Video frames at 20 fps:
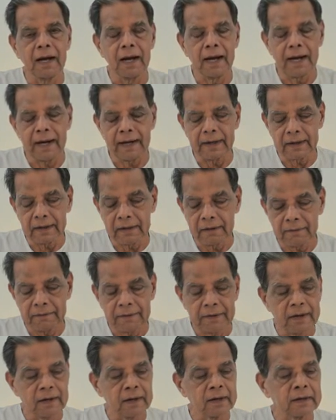and
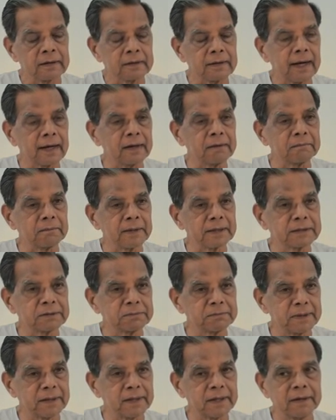that
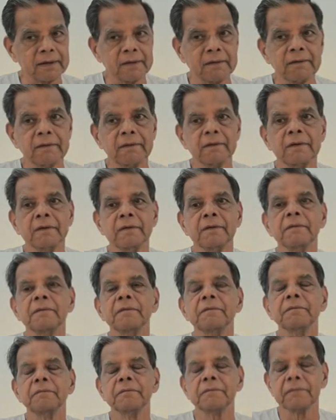must be
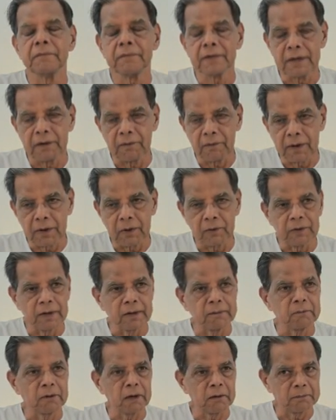given to
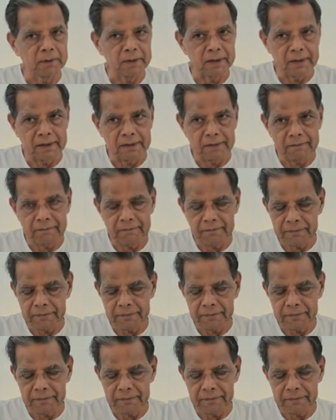it properly.